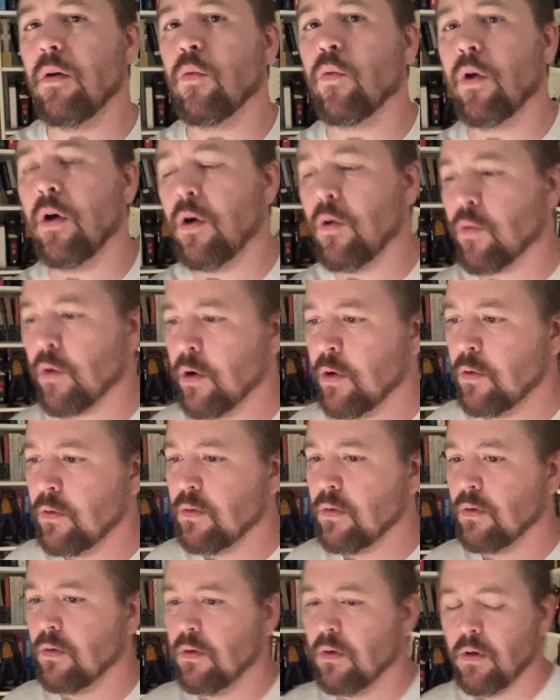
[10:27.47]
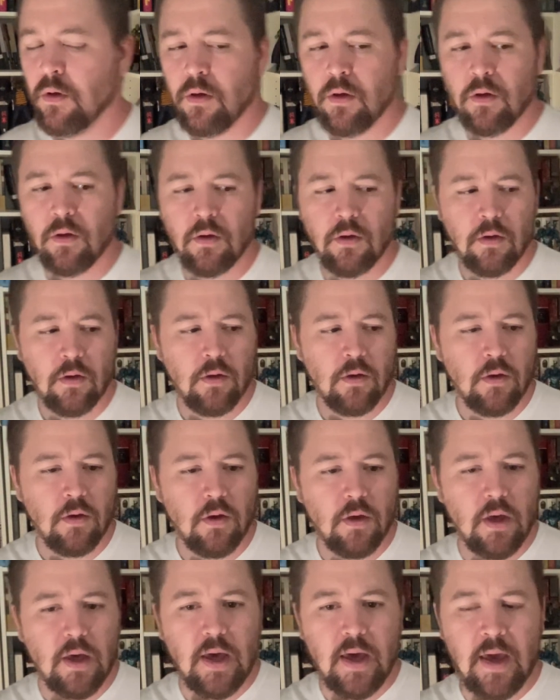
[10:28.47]
railroad,
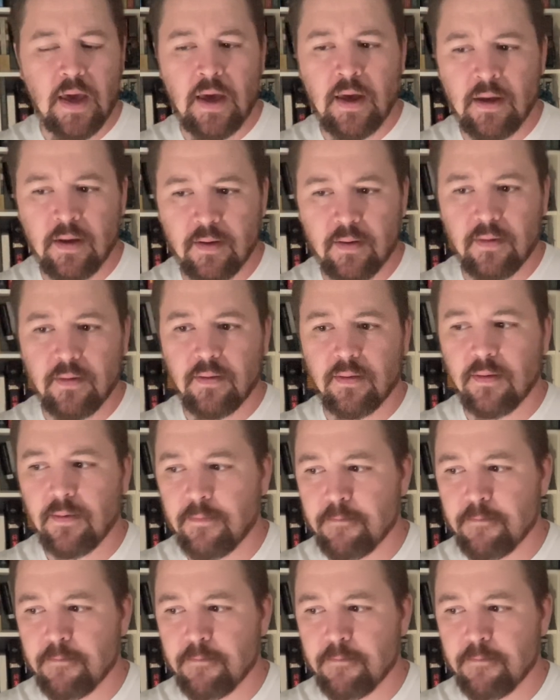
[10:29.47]
and